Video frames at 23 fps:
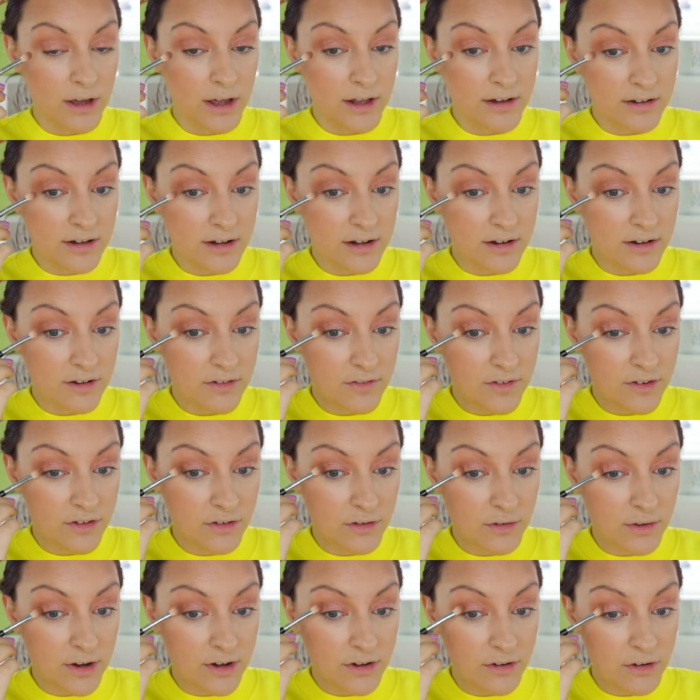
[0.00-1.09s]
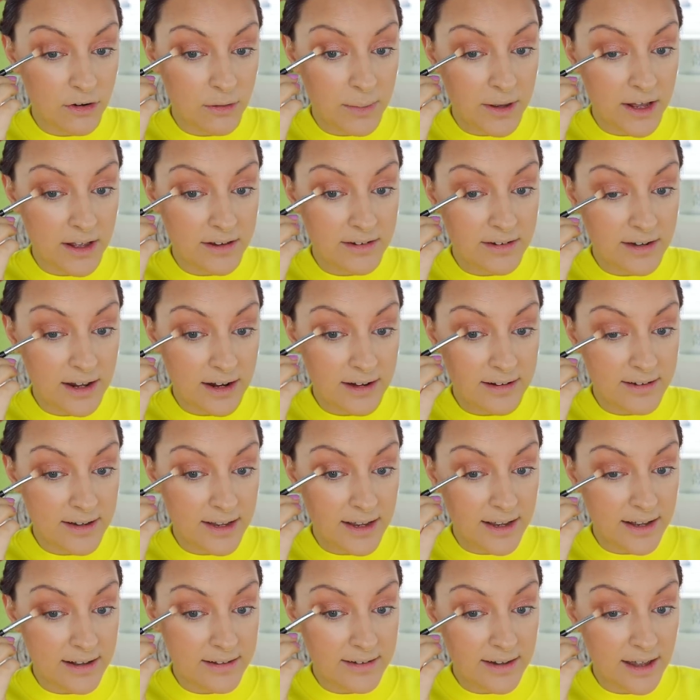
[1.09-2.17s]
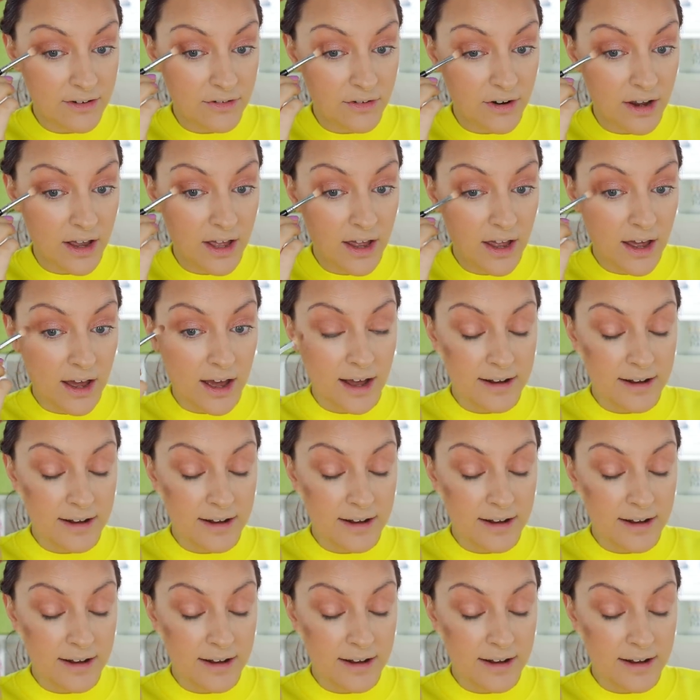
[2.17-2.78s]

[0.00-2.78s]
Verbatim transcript: as an individual and your personality, et cetera.